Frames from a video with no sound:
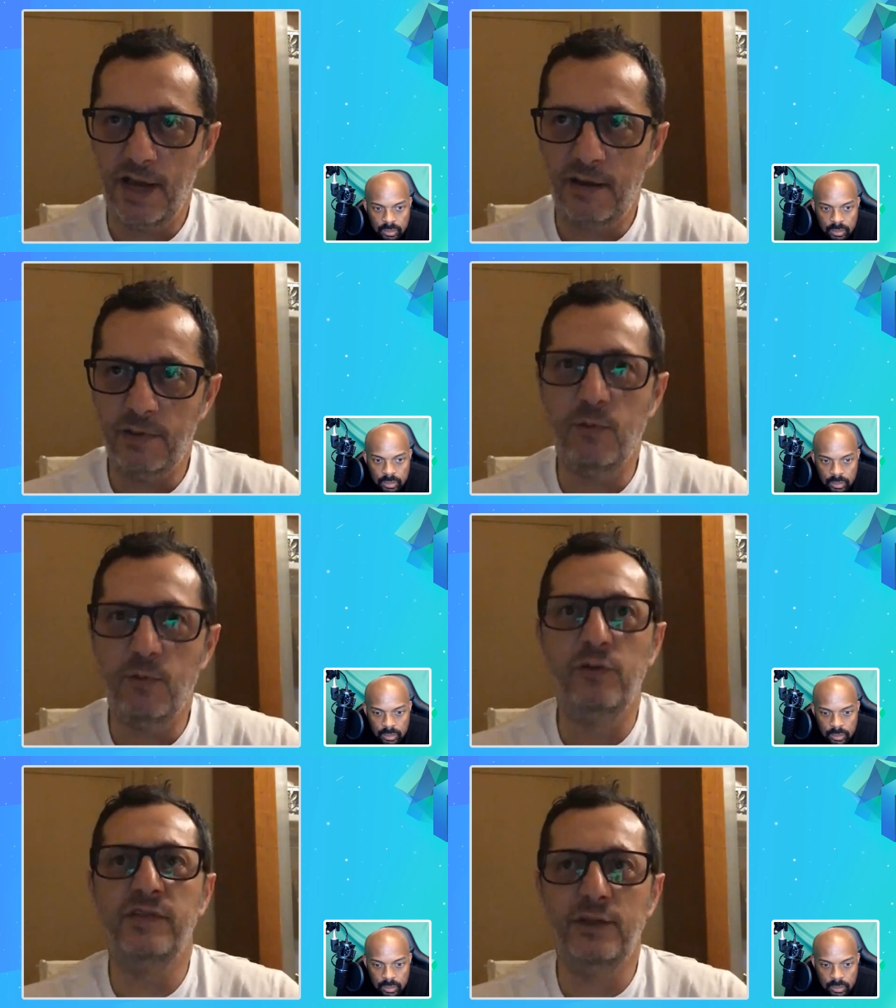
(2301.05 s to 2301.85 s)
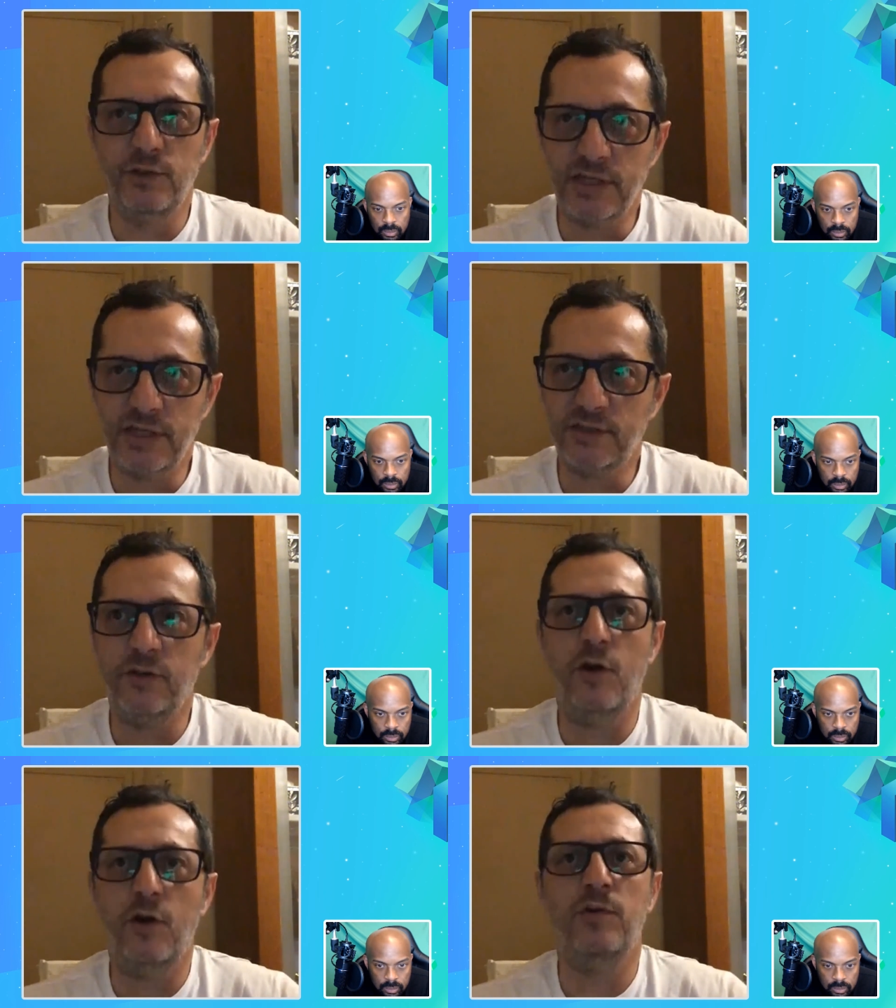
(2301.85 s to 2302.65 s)
Speaker 1: uh, we want the
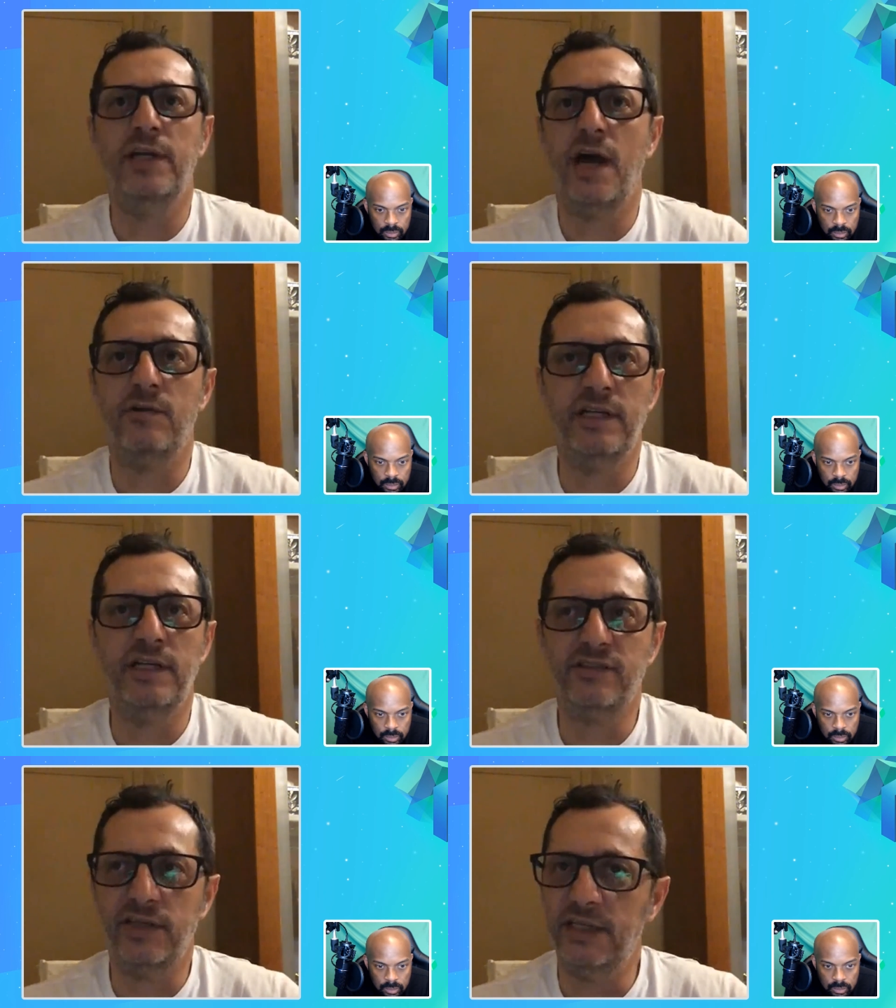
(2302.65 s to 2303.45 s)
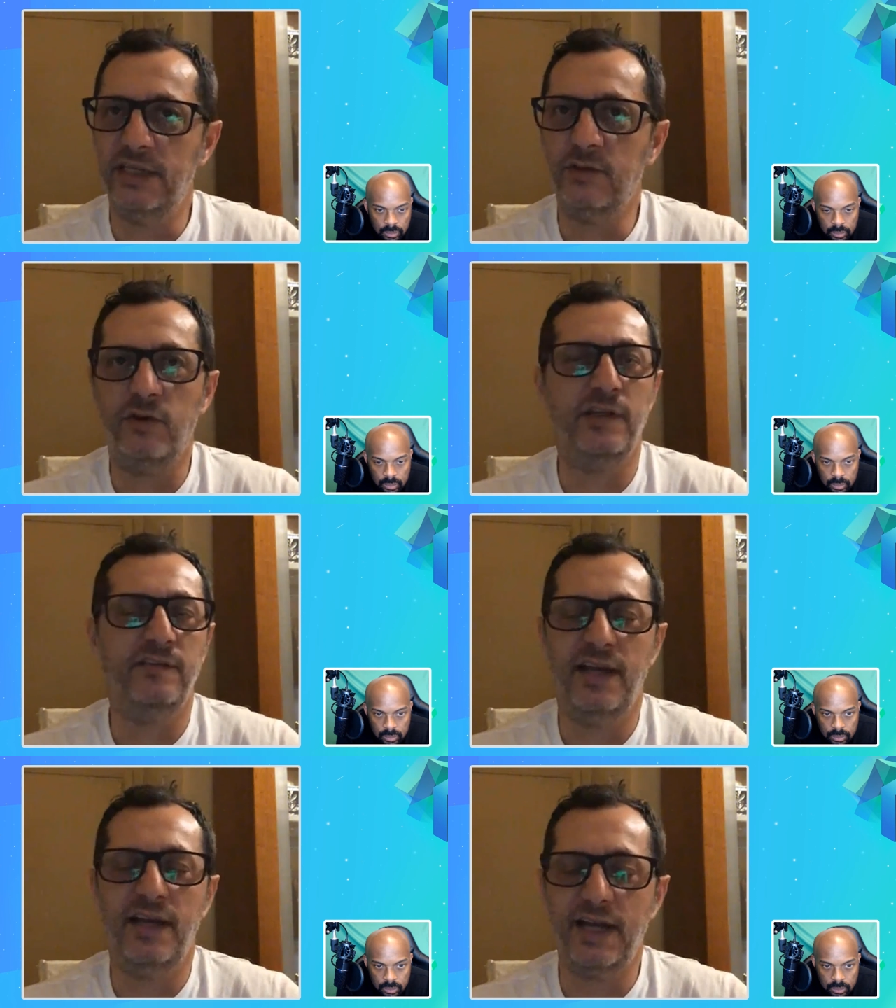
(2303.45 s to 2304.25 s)
users to go in our intranet
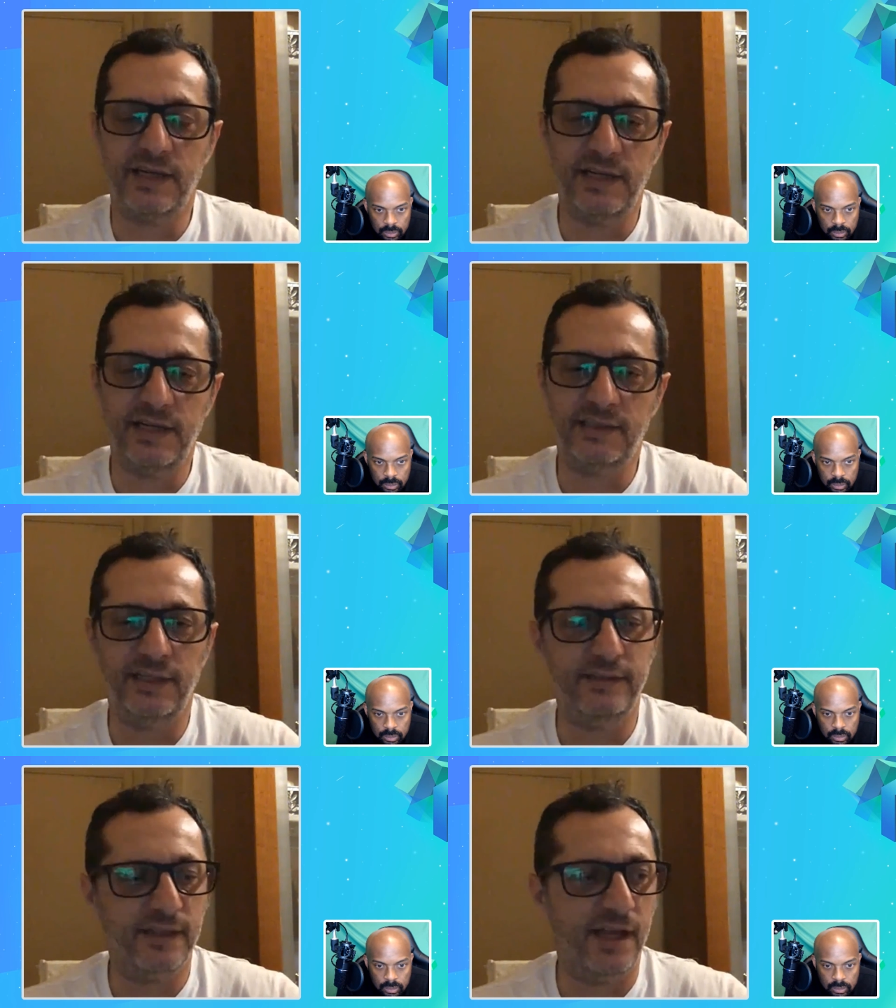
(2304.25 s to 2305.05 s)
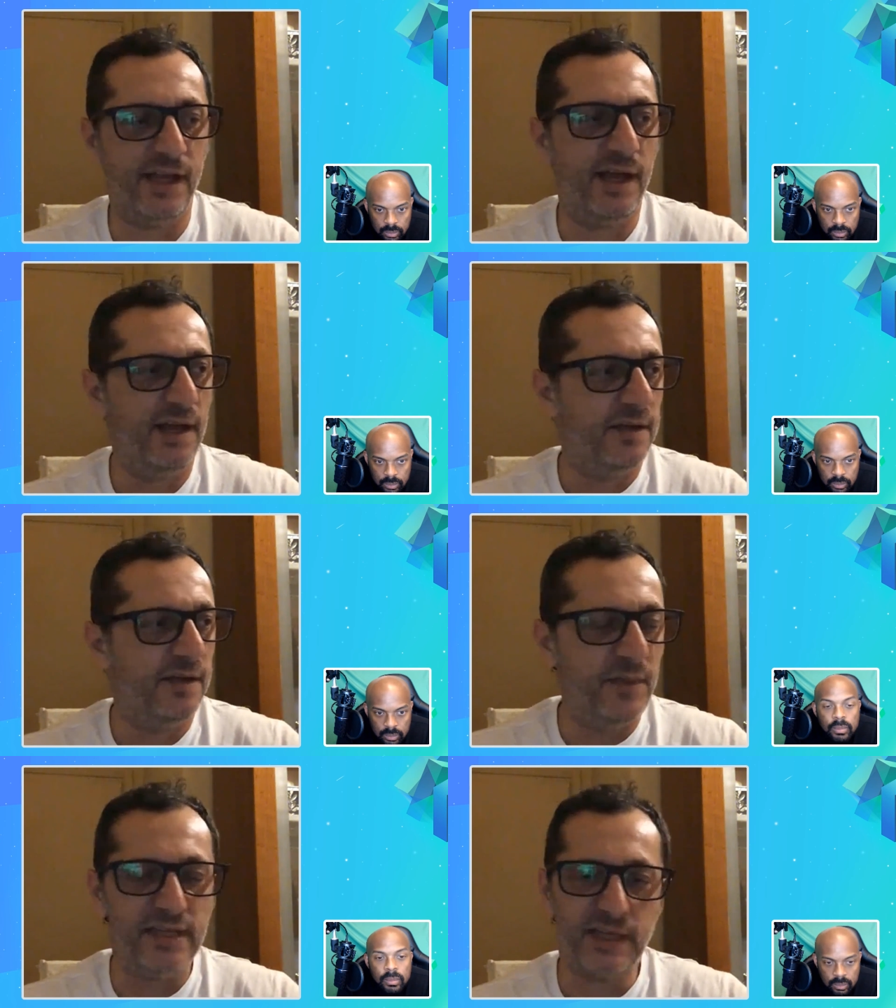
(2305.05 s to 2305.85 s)
or in the extranet and uh,
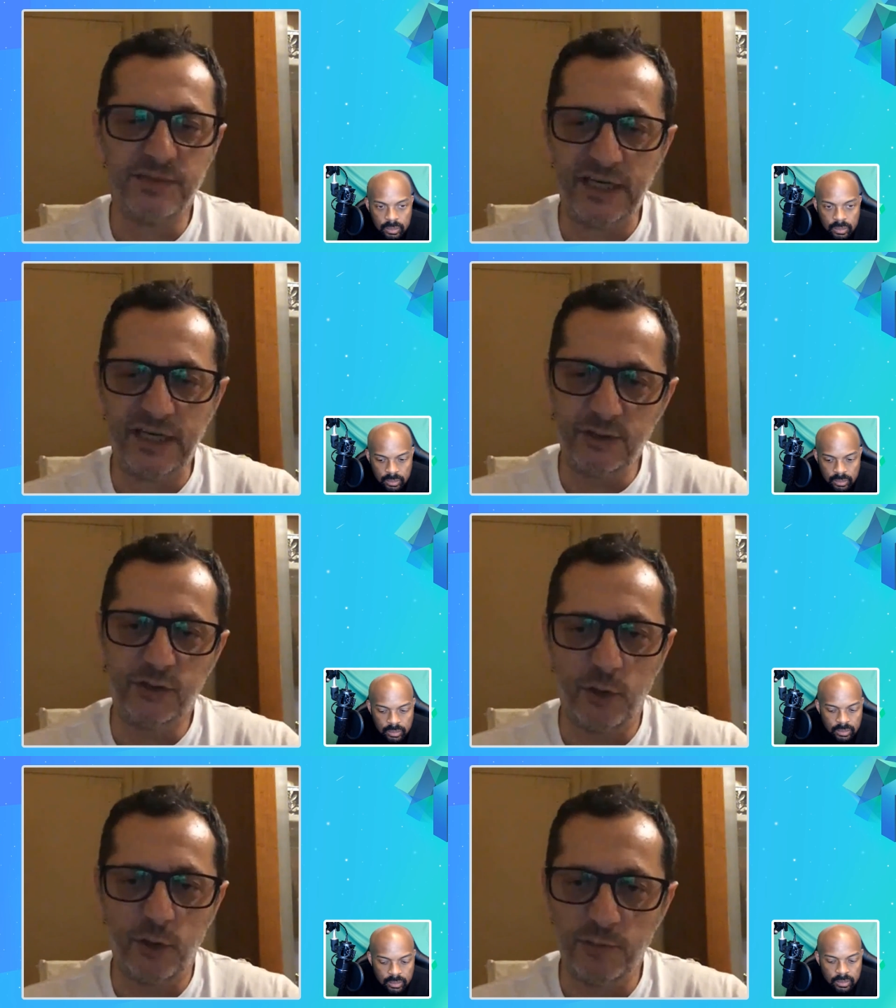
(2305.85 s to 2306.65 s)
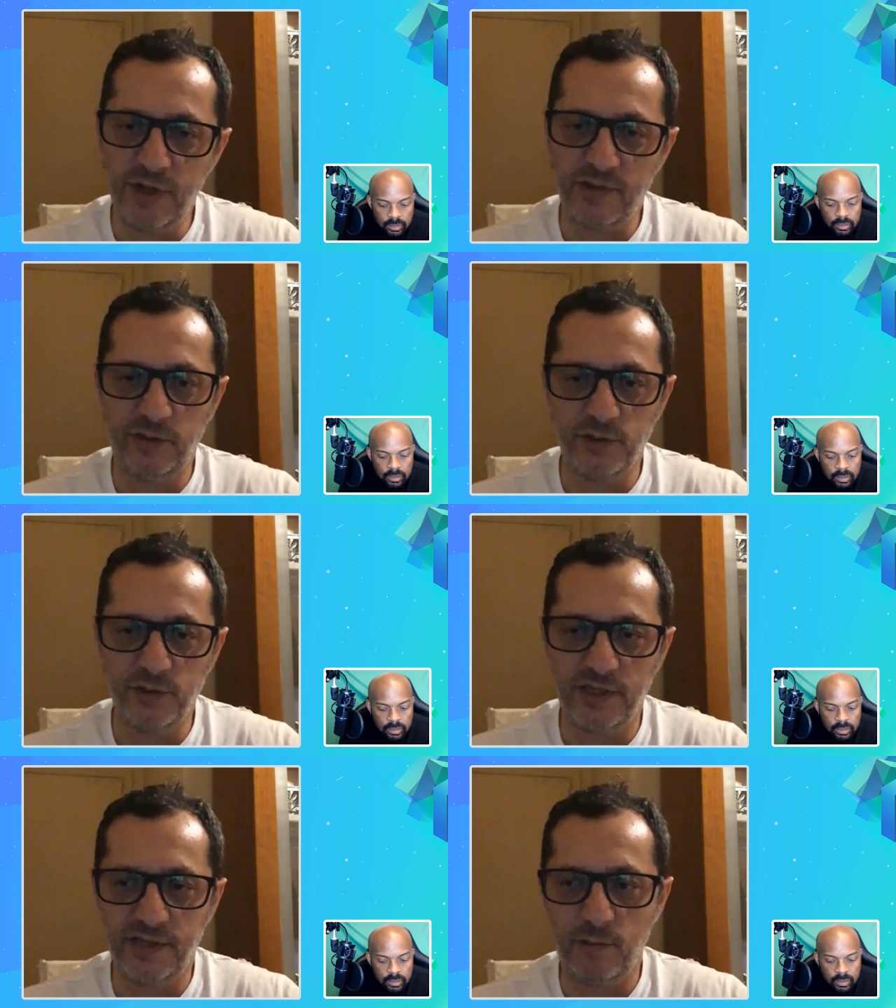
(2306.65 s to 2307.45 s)
make some serious job with
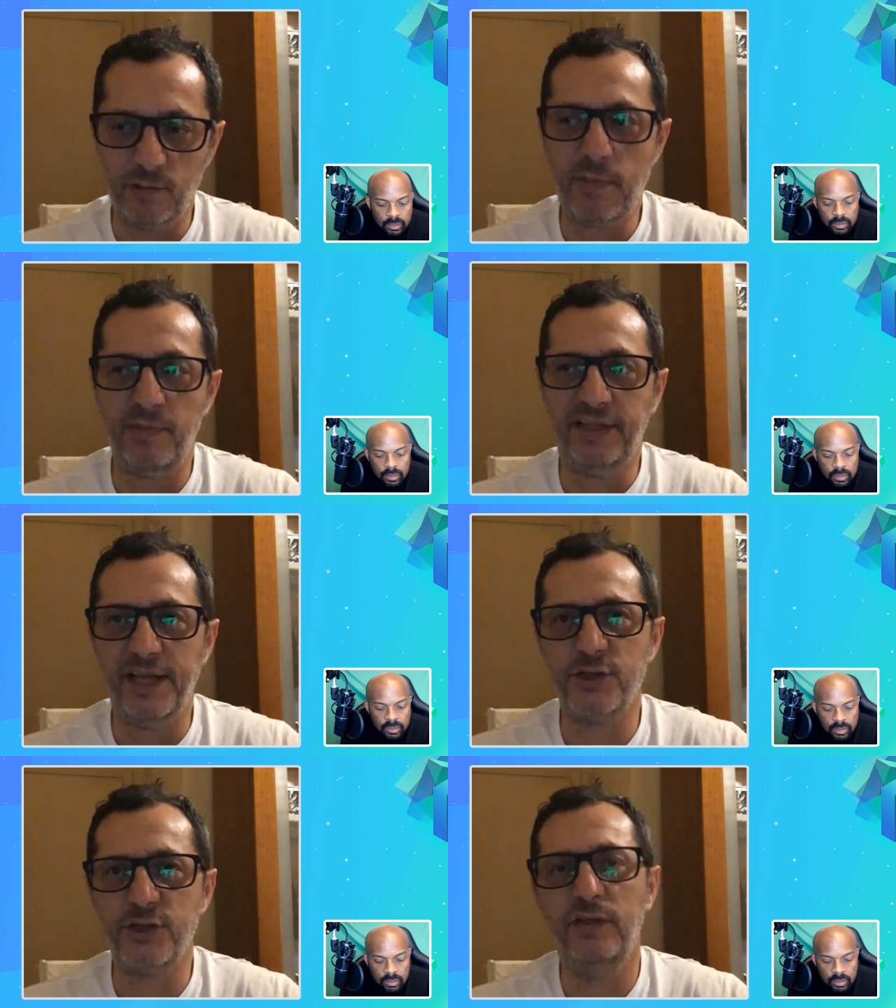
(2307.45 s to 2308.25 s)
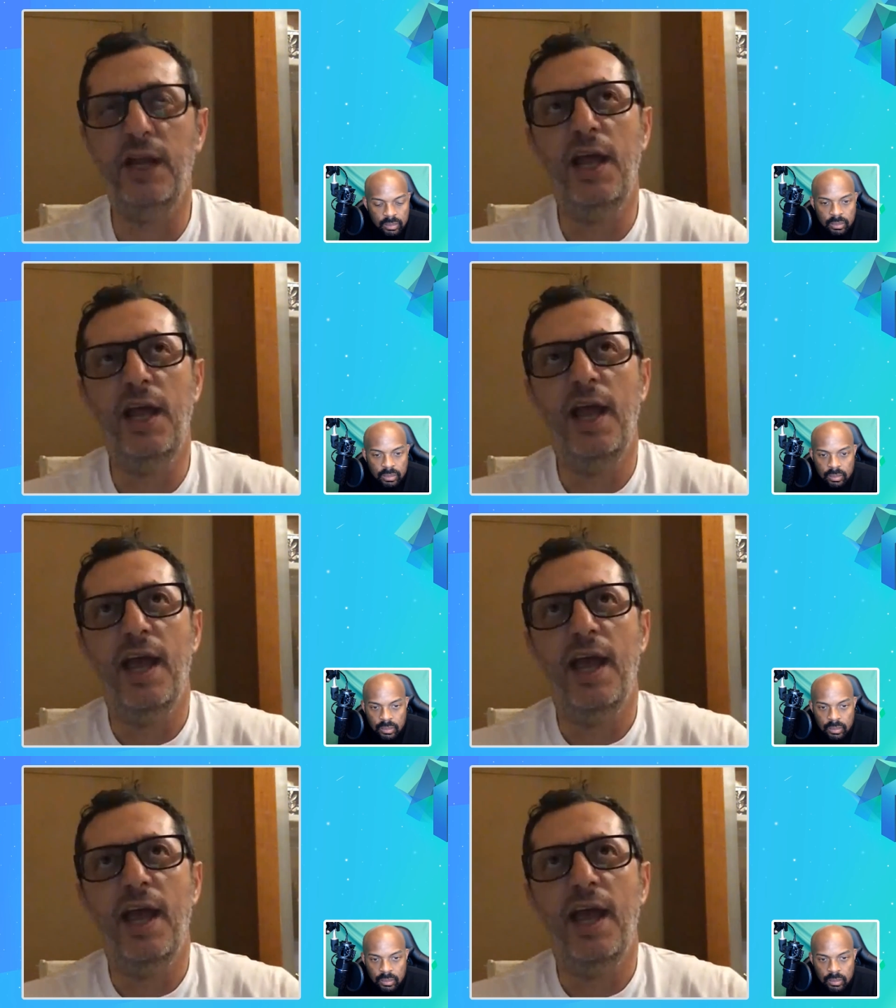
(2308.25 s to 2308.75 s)
using the web application.